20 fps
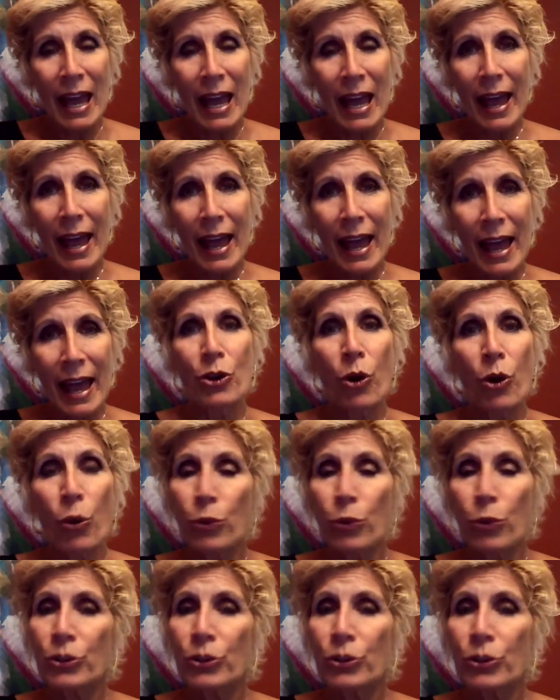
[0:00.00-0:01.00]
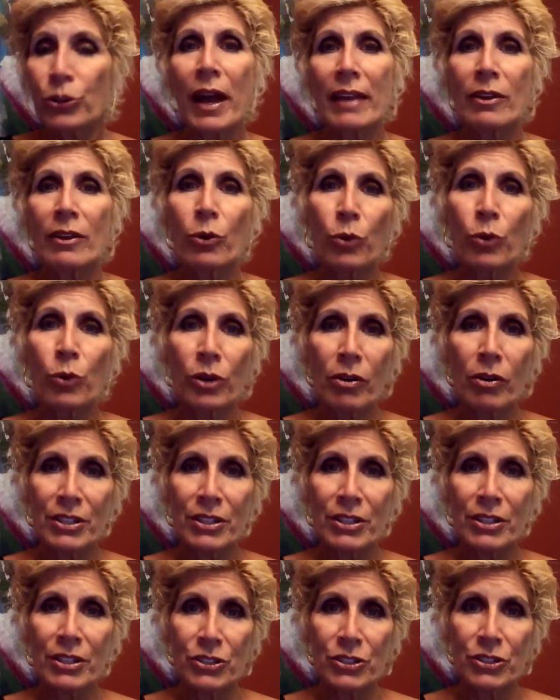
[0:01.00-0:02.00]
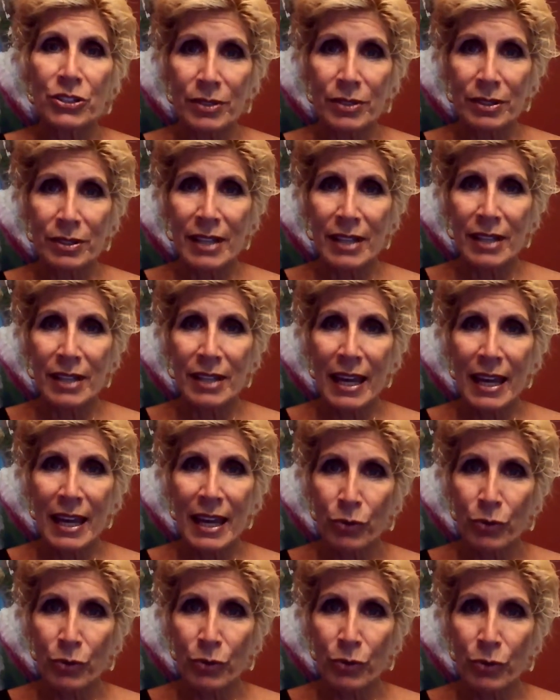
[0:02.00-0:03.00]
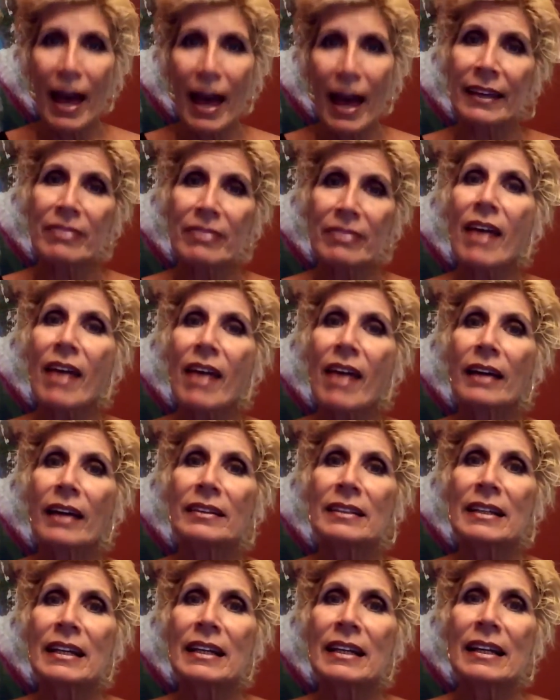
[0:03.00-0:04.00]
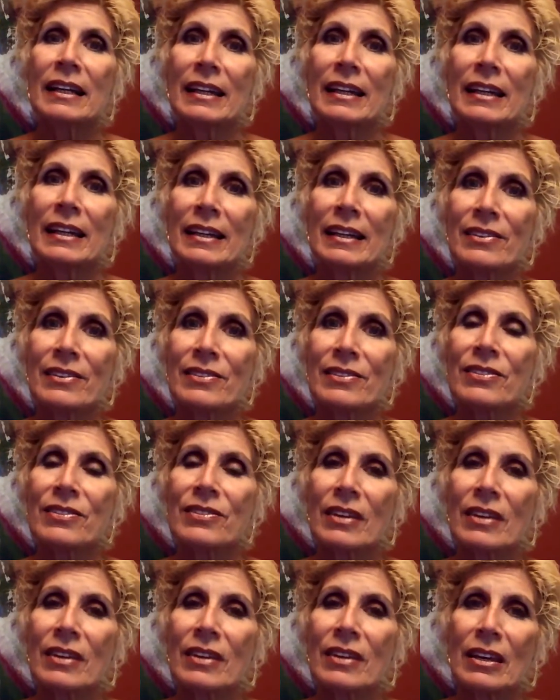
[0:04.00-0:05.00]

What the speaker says: And the only way that we're going to take a real hack at that is